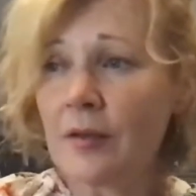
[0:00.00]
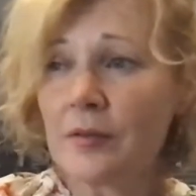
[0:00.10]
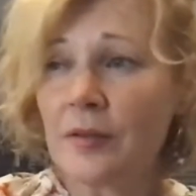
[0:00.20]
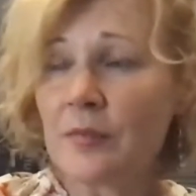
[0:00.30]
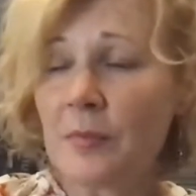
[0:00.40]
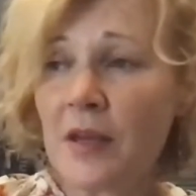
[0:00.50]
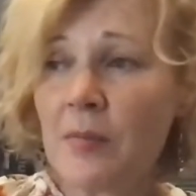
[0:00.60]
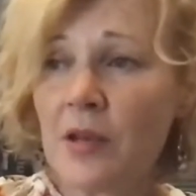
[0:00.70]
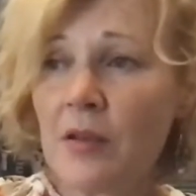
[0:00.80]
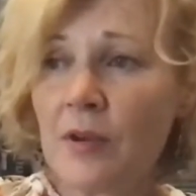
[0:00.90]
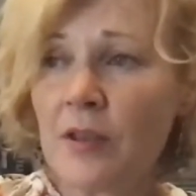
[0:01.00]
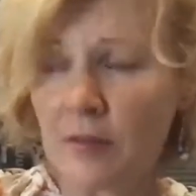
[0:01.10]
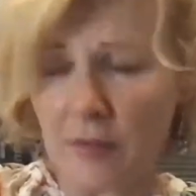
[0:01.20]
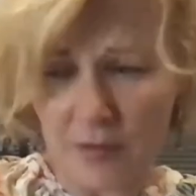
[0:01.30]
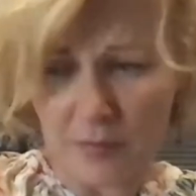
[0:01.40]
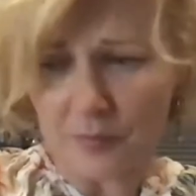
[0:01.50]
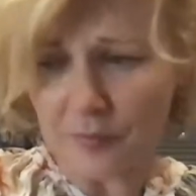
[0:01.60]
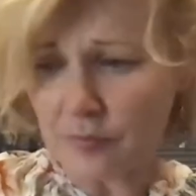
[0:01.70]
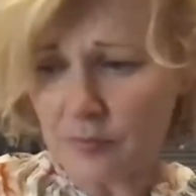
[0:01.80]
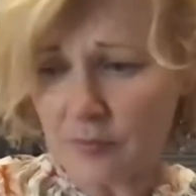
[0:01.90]
there's many reasons.
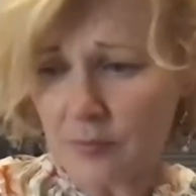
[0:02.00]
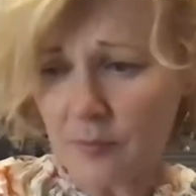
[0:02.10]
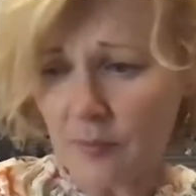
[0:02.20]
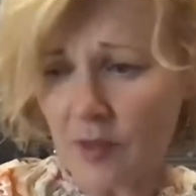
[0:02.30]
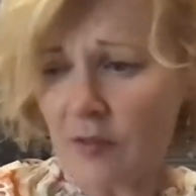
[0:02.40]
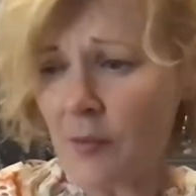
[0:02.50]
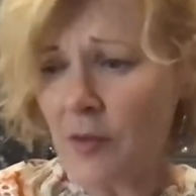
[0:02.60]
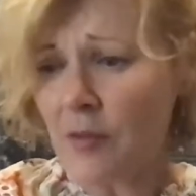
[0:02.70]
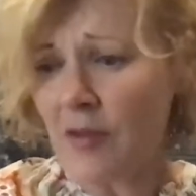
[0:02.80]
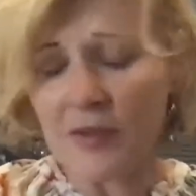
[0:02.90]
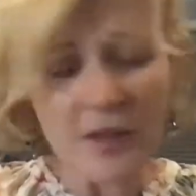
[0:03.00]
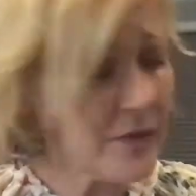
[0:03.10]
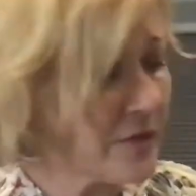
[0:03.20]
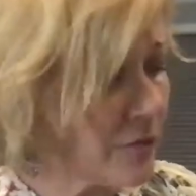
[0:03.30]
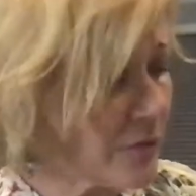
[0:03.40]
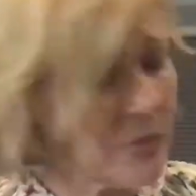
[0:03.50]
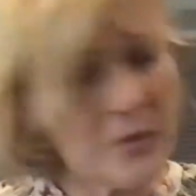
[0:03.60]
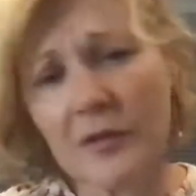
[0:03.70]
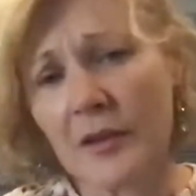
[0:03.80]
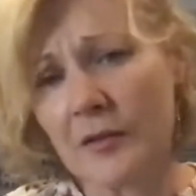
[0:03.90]
Some of them have nothing to do with
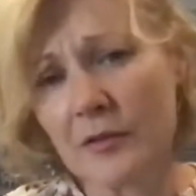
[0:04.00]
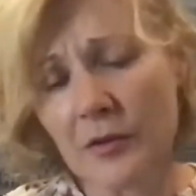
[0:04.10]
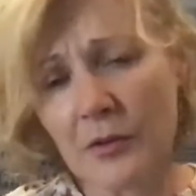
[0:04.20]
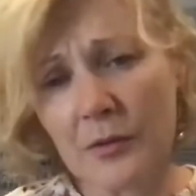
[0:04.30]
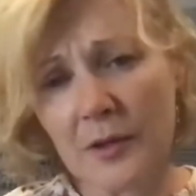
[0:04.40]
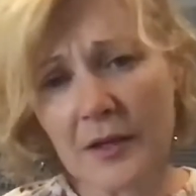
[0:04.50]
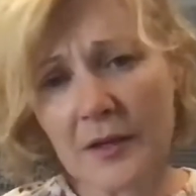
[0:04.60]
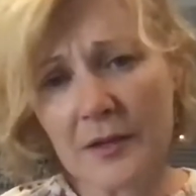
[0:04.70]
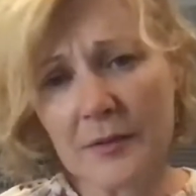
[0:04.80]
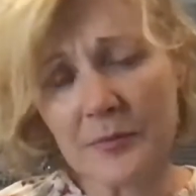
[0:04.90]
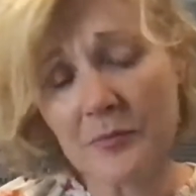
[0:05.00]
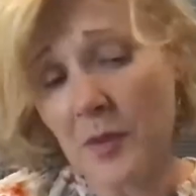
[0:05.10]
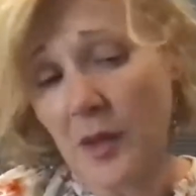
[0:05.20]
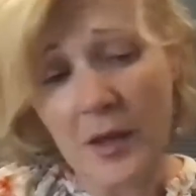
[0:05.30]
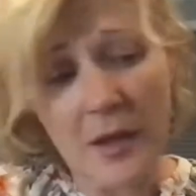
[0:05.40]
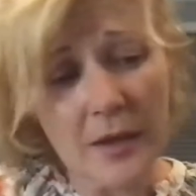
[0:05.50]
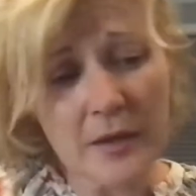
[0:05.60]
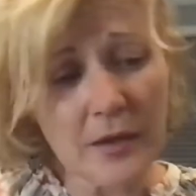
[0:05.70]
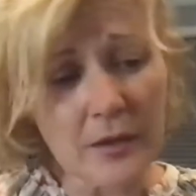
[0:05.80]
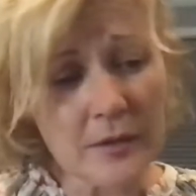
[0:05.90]
music. So
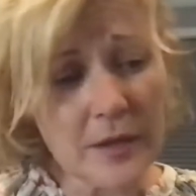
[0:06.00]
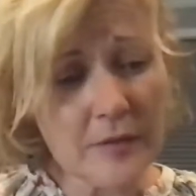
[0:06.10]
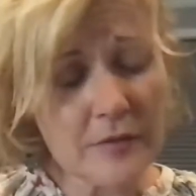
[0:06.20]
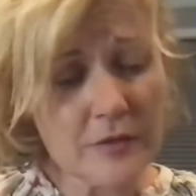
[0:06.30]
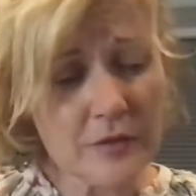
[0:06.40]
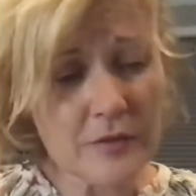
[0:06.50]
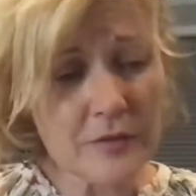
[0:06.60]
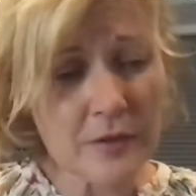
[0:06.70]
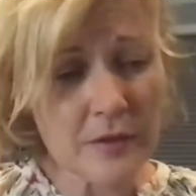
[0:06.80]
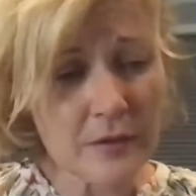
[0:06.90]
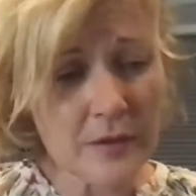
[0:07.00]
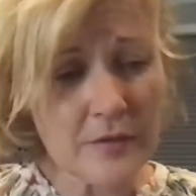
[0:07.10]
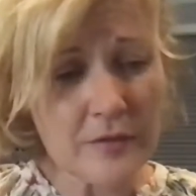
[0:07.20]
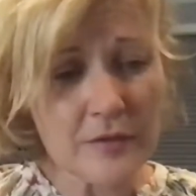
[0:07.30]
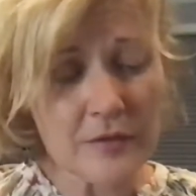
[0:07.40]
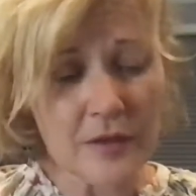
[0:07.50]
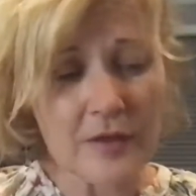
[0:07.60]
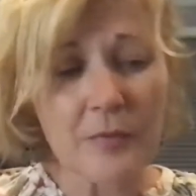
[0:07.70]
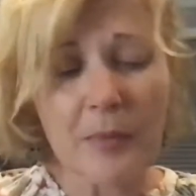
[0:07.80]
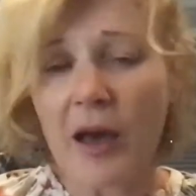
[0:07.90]
it's
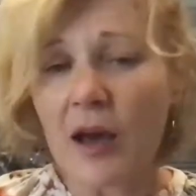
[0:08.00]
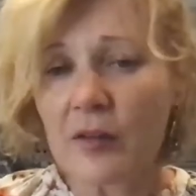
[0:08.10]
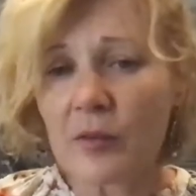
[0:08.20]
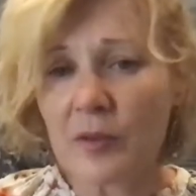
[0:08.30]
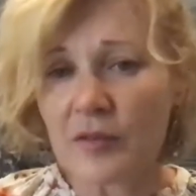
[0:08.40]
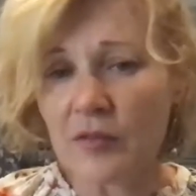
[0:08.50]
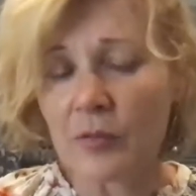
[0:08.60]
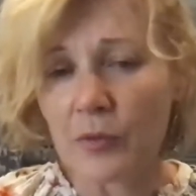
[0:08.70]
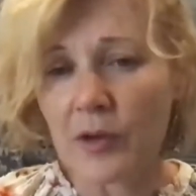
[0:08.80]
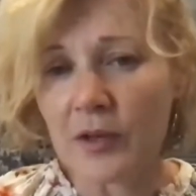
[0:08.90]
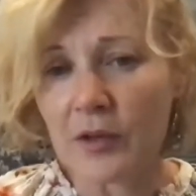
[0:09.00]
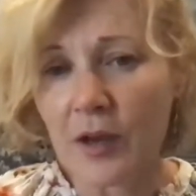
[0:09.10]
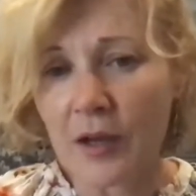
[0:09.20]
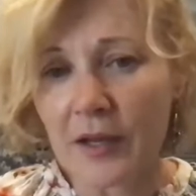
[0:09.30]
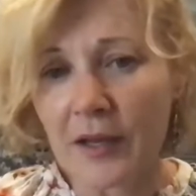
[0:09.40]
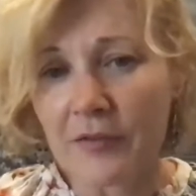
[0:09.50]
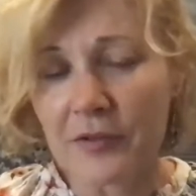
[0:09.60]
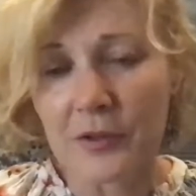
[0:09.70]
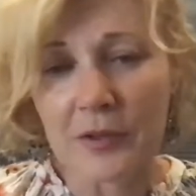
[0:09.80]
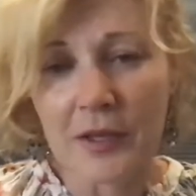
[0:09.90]
part of the business we're in. You kind of have
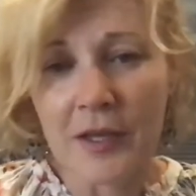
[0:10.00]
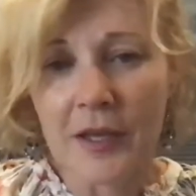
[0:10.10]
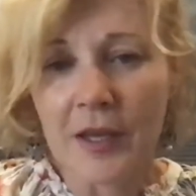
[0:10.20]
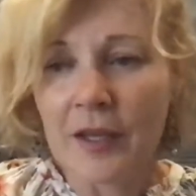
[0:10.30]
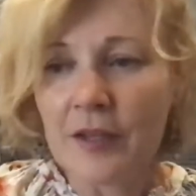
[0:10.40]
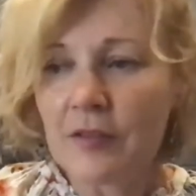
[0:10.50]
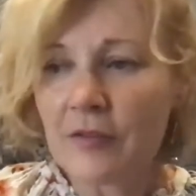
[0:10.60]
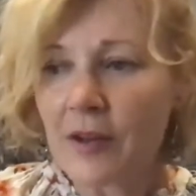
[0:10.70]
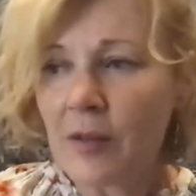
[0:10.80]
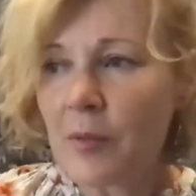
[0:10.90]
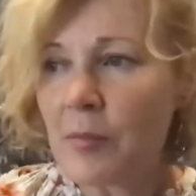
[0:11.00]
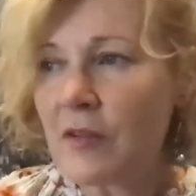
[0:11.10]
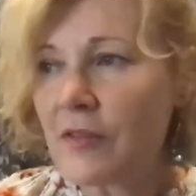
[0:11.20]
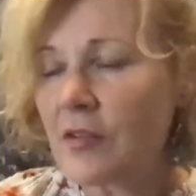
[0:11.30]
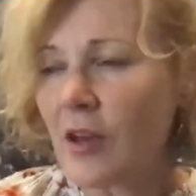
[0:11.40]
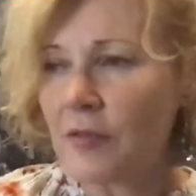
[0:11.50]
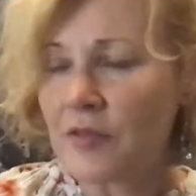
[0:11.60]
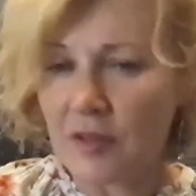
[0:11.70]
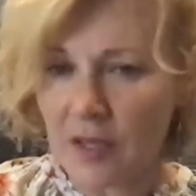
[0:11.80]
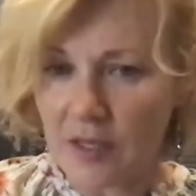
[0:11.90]
to develop a bit of a tough
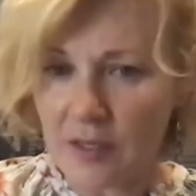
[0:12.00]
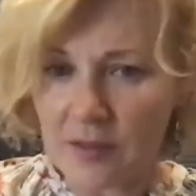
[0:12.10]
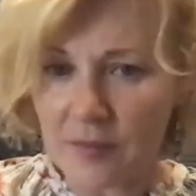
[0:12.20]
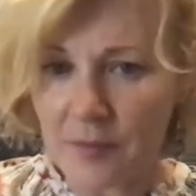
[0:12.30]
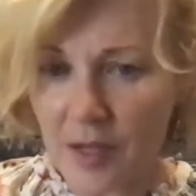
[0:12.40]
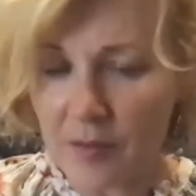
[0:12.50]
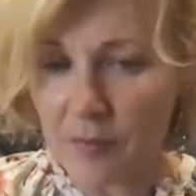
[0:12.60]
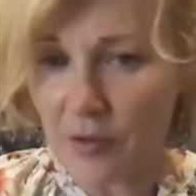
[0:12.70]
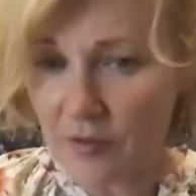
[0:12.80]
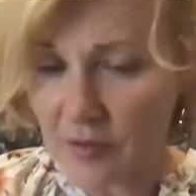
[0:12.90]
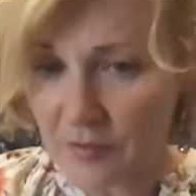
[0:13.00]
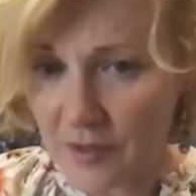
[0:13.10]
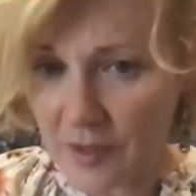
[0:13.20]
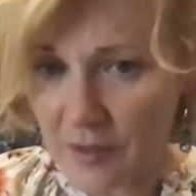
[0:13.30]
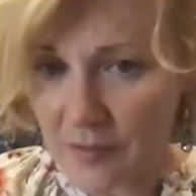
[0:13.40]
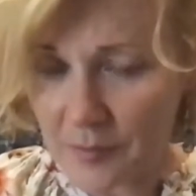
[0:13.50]
skin and persevere.